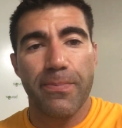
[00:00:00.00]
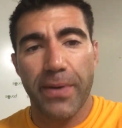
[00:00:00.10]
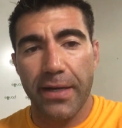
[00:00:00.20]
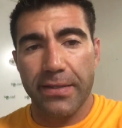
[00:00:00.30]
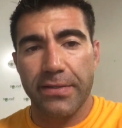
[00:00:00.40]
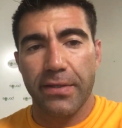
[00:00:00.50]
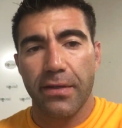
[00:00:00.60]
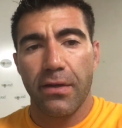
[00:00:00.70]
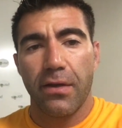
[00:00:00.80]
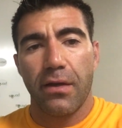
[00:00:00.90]
But
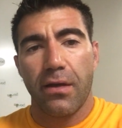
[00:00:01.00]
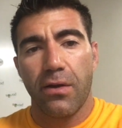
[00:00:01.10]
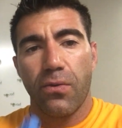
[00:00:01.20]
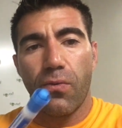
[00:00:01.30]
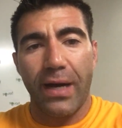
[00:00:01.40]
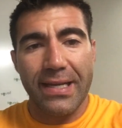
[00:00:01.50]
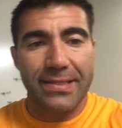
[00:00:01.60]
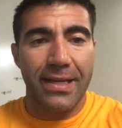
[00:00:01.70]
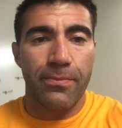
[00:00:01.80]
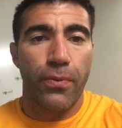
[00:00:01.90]
why
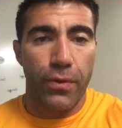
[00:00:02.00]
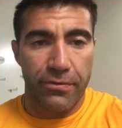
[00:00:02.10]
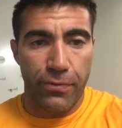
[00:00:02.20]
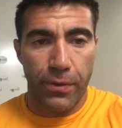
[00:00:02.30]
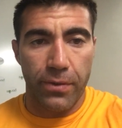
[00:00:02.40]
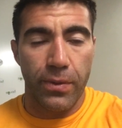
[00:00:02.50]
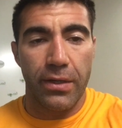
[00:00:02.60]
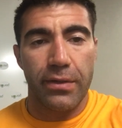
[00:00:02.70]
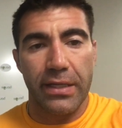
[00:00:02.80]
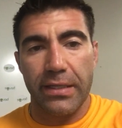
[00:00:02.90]
is that important for you?
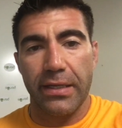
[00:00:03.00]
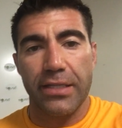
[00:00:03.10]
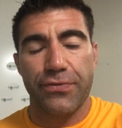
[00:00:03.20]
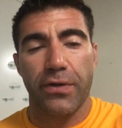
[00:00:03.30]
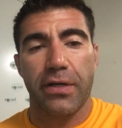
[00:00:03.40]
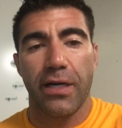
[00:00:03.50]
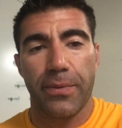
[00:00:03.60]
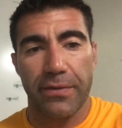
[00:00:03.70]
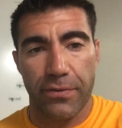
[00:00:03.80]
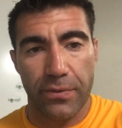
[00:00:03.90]
Well, it is for a
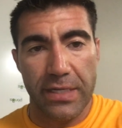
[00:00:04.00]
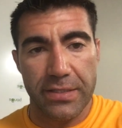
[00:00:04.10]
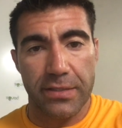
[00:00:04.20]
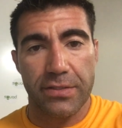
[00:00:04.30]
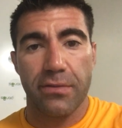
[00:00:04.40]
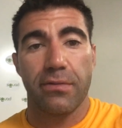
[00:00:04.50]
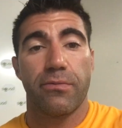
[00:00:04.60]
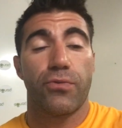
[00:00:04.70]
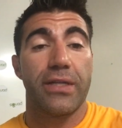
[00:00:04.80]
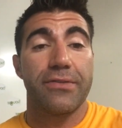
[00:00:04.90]
couple different reasons.
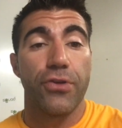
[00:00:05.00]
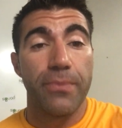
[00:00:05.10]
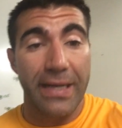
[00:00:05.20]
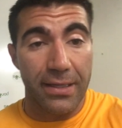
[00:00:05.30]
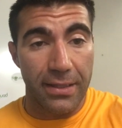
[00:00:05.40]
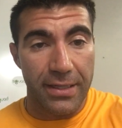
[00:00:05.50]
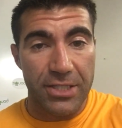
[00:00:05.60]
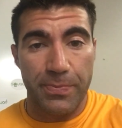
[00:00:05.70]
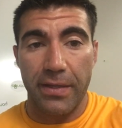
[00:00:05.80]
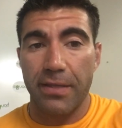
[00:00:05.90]
Really too many to
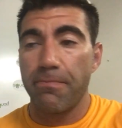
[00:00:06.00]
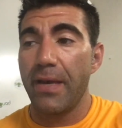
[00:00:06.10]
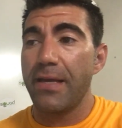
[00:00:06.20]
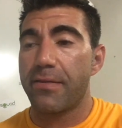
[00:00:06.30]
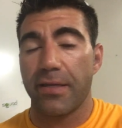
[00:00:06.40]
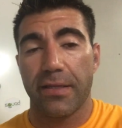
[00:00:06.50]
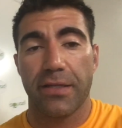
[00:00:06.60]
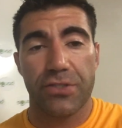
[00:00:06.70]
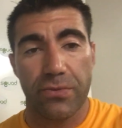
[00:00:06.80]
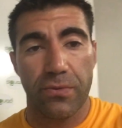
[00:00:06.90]
list, but the main thing
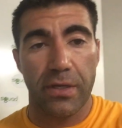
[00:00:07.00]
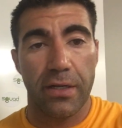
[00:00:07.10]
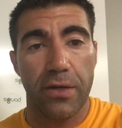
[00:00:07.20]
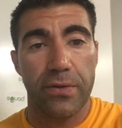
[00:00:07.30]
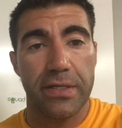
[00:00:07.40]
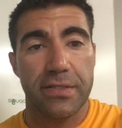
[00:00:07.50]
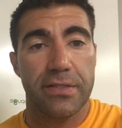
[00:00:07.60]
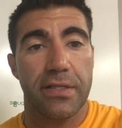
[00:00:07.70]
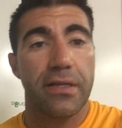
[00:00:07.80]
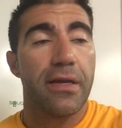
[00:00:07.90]
that you want to know
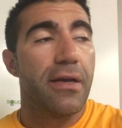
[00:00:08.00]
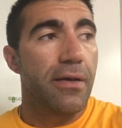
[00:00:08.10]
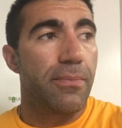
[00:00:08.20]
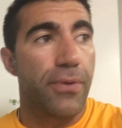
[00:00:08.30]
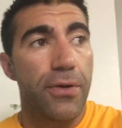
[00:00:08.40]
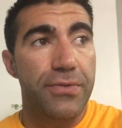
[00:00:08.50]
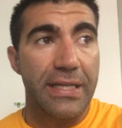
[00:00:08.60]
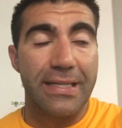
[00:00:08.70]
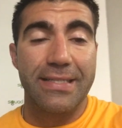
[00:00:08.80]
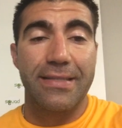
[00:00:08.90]
is that
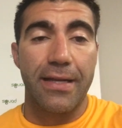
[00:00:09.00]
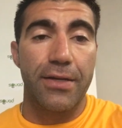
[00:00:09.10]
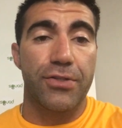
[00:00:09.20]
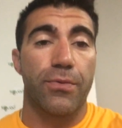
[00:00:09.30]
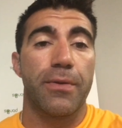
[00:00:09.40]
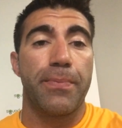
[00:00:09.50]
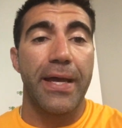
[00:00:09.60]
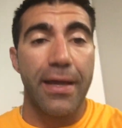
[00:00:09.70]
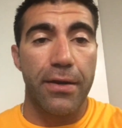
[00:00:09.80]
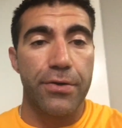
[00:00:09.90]
protein is there to
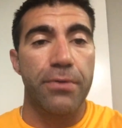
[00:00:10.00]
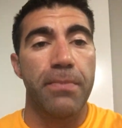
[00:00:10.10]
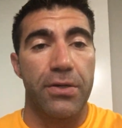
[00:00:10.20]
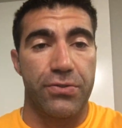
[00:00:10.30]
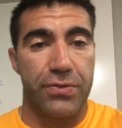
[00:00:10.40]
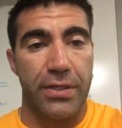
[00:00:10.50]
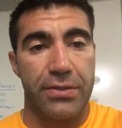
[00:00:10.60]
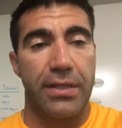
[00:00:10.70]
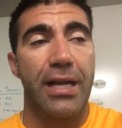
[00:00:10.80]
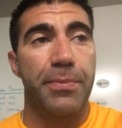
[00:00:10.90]
repair your muscle
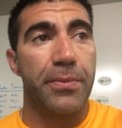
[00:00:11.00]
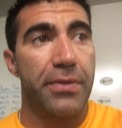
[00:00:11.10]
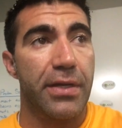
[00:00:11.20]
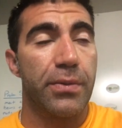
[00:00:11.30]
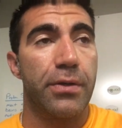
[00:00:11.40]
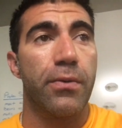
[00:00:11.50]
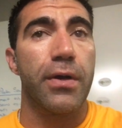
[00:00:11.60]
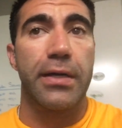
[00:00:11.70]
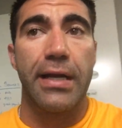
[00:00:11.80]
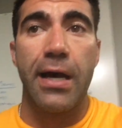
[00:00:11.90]
cells. A lot of people think when they're
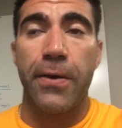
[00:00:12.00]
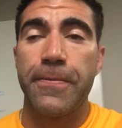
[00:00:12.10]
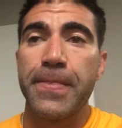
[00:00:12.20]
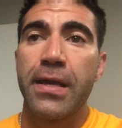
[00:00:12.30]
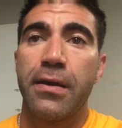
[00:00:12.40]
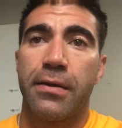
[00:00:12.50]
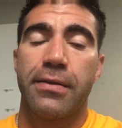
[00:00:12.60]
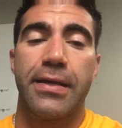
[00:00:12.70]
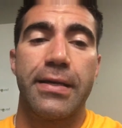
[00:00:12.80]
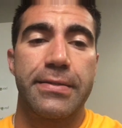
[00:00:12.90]
working out
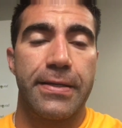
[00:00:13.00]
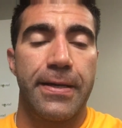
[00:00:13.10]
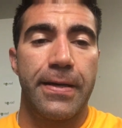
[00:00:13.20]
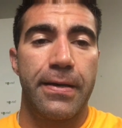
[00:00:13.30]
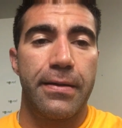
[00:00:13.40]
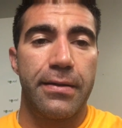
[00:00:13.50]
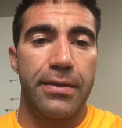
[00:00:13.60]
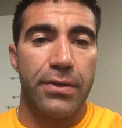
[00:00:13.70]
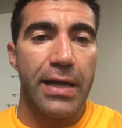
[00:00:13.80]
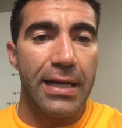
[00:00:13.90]
that
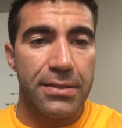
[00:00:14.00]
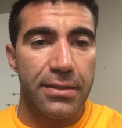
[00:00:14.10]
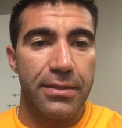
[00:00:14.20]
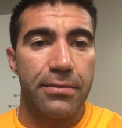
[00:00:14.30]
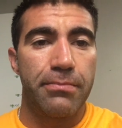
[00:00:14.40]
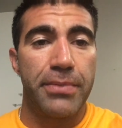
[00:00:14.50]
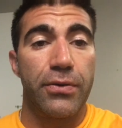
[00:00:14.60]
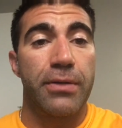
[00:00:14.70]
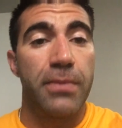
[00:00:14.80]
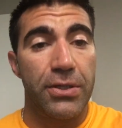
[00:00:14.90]
they're actually
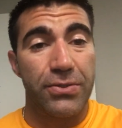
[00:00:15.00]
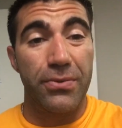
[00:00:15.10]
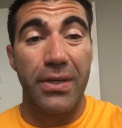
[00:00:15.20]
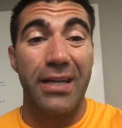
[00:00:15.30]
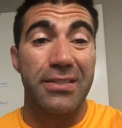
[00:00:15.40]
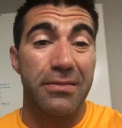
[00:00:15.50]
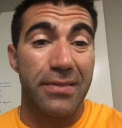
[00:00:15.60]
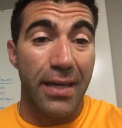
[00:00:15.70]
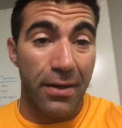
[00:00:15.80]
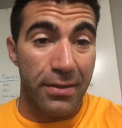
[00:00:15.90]
building muscle. You're actually
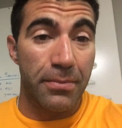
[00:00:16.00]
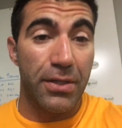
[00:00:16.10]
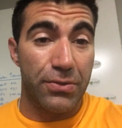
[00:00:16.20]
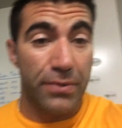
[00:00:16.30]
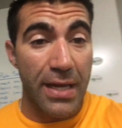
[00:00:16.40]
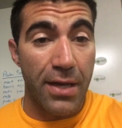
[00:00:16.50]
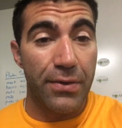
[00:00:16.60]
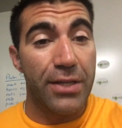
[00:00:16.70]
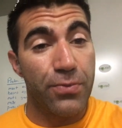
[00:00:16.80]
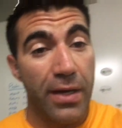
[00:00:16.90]
tearing the muscle
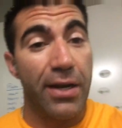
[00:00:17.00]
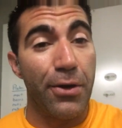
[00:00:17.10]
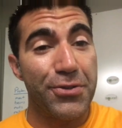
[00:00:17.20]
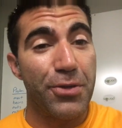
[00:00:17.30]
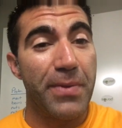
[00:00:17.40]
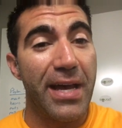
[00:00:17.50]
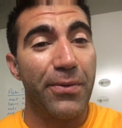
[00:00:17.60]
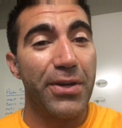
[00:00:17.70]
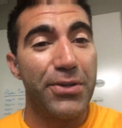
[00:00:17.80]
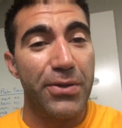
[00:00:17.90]
down. That's why it hurts so bad
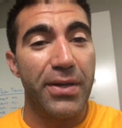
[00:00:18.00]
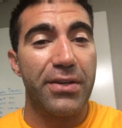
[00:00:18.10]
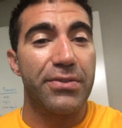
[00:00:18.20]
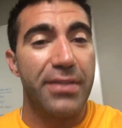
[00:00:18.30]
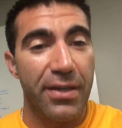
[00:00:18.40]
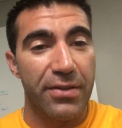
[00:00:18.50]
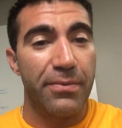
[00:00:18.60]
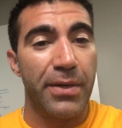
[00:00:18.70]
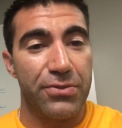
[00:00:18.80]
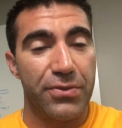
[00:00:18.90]
when you're doing it. You're tearing
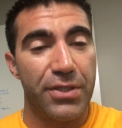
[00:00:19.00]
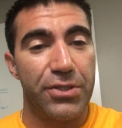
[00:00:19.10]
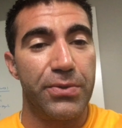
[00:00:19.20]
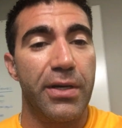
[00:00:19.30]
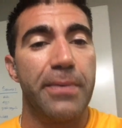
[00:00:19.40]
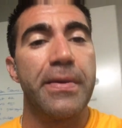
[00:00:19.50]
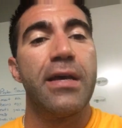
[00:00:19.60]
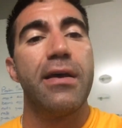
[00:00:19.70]
the muscle tissue up.